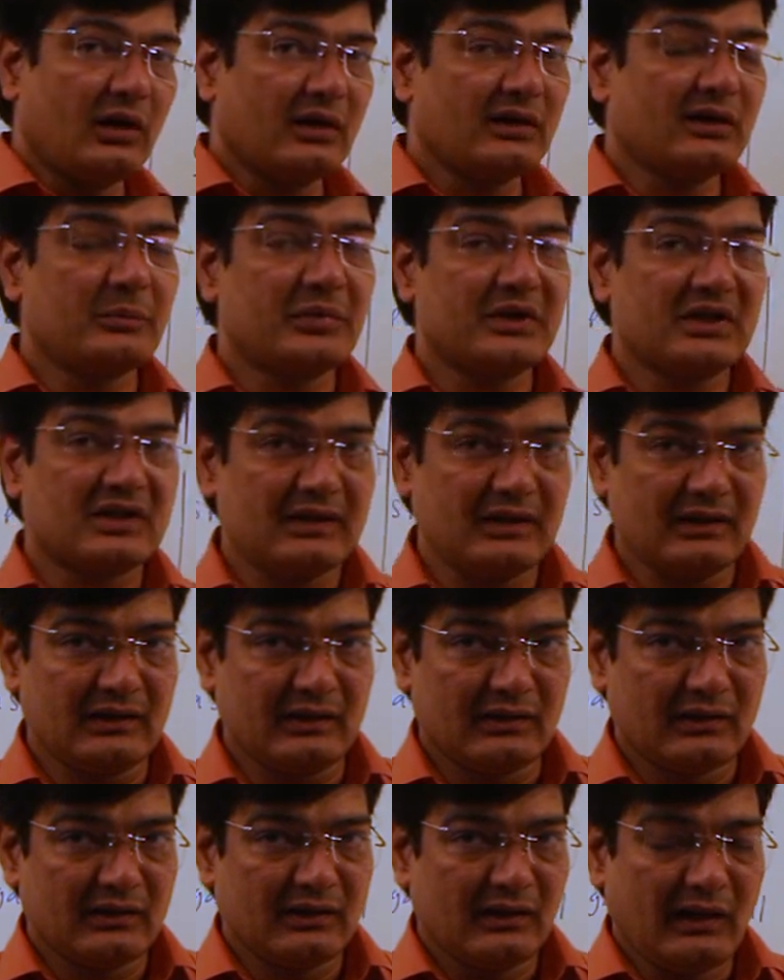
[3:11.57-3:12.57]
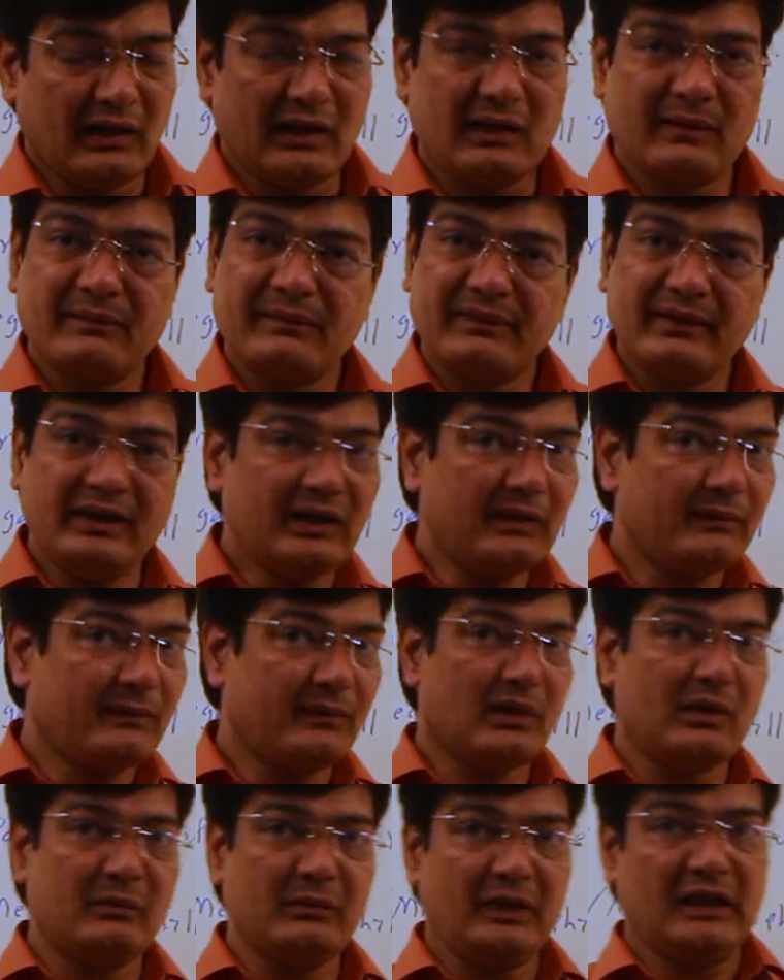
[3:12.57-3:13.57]
or the pistil are free
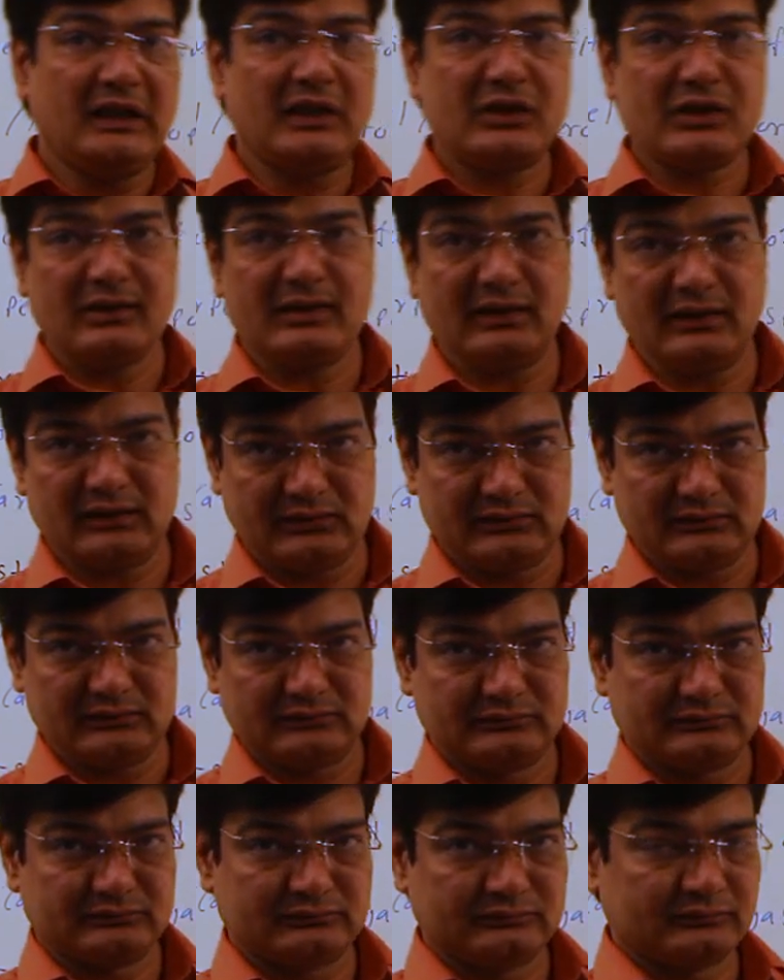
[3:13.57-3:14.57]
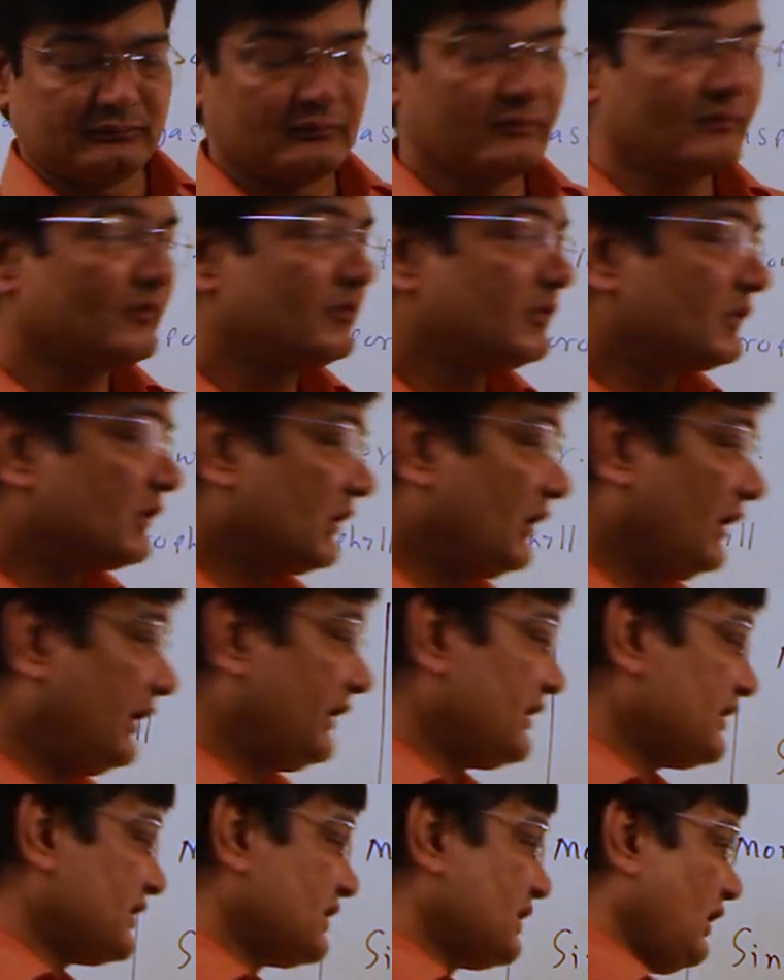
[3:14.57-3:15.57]
from each other, it
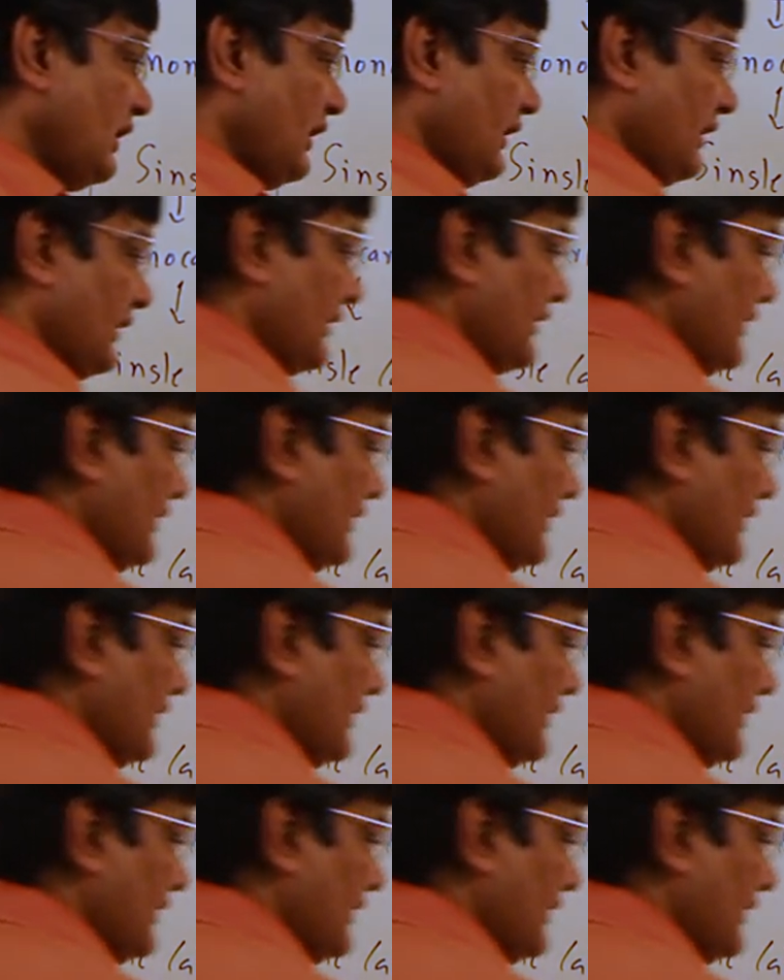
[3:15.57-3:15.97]
is called